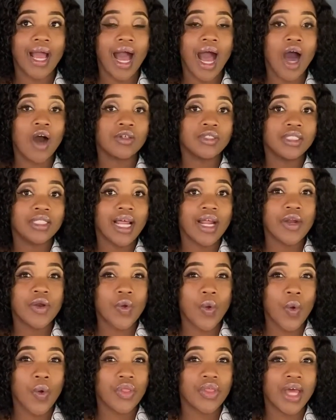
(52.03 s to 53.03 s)
how did I
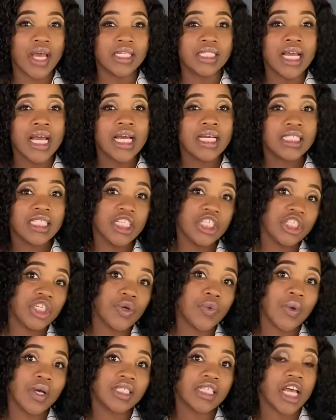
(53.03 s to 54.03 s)
know that
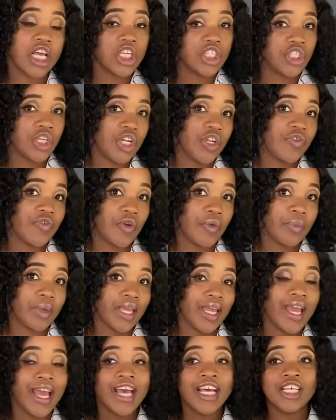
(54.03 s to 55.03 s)
teaching was actually for
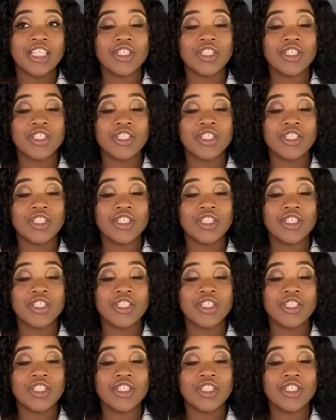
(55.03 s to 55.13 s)
me?